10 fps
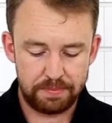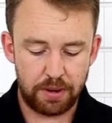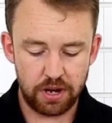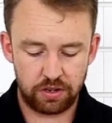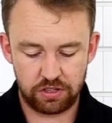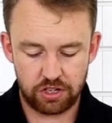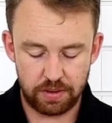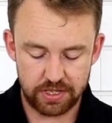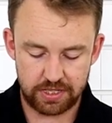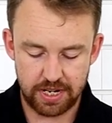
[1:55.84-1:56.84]
Button on
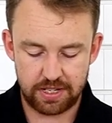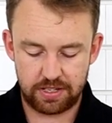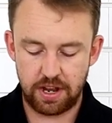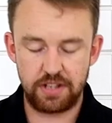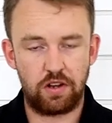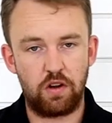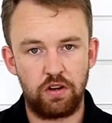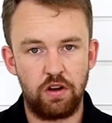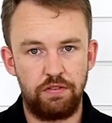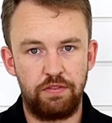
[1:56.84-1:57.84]
top, as I say, turns it on
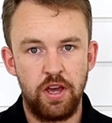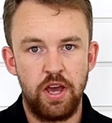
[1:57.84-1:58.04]
and off.